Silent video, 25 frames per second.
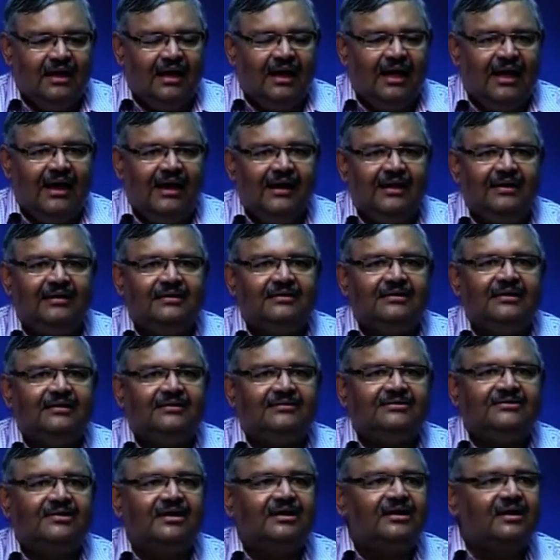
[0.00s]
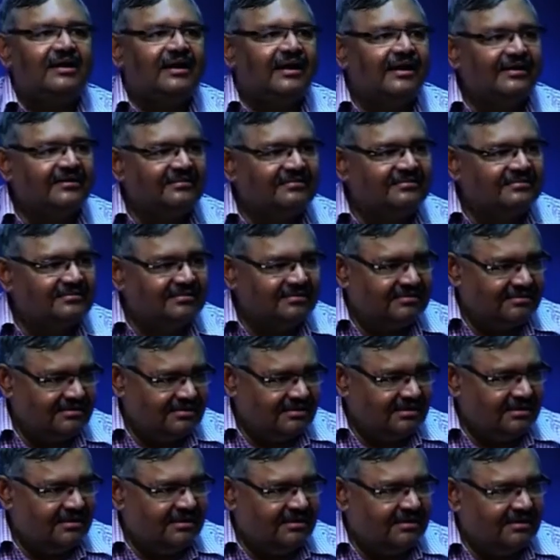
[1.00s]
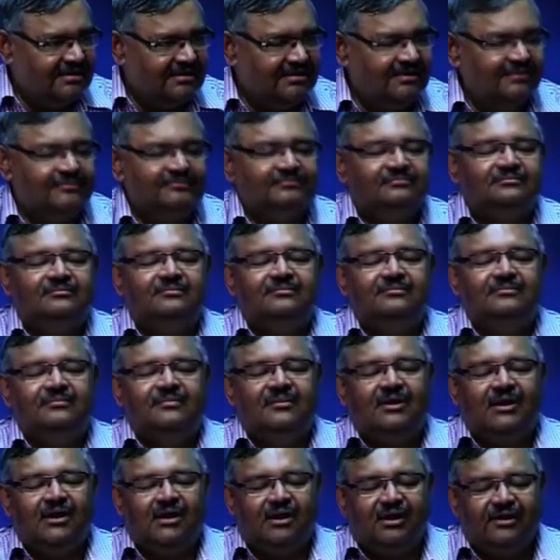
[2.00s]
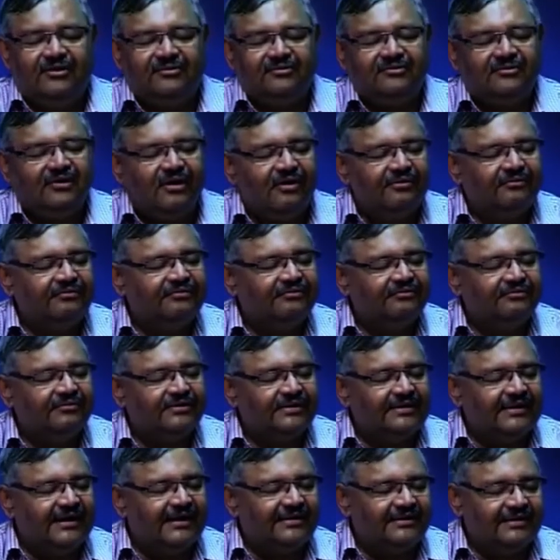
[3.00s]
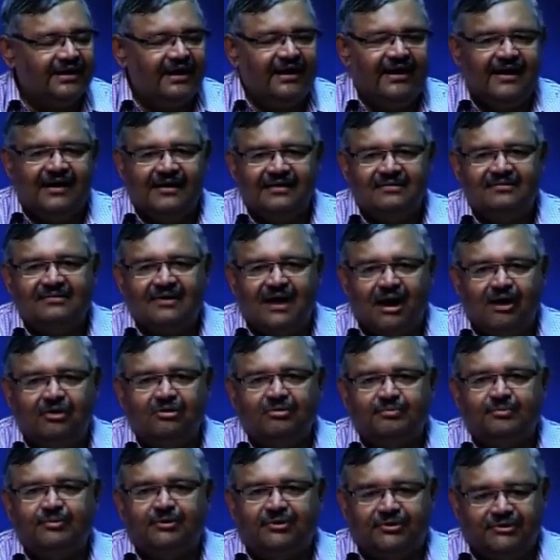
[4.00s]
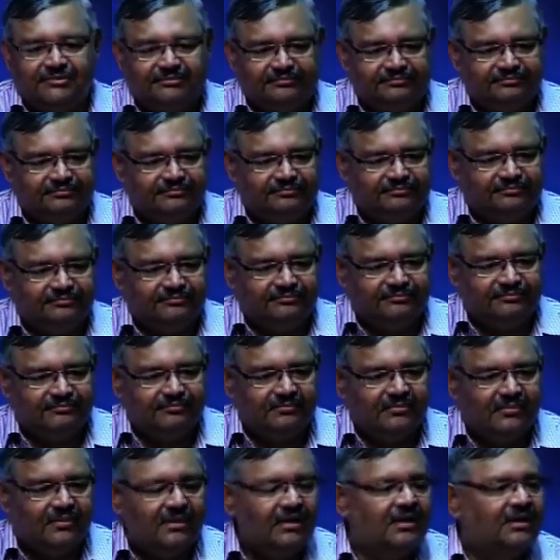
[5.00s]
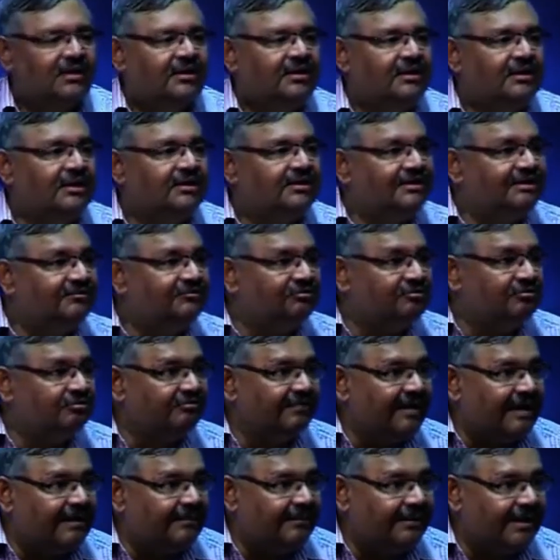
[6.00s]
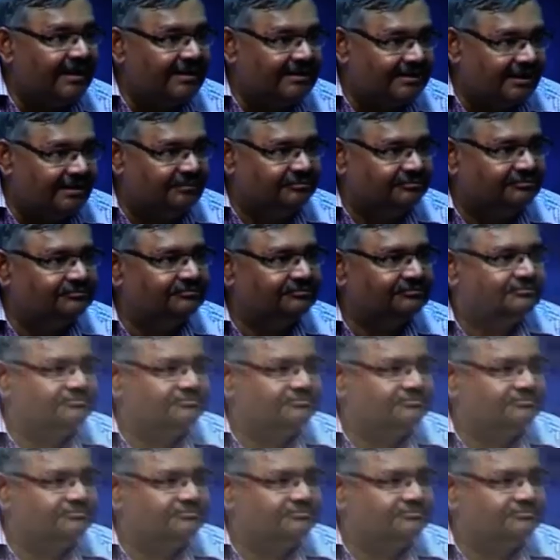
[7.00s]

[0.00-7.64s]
and it generates uh, lots of data as output. It gives you weight breakdown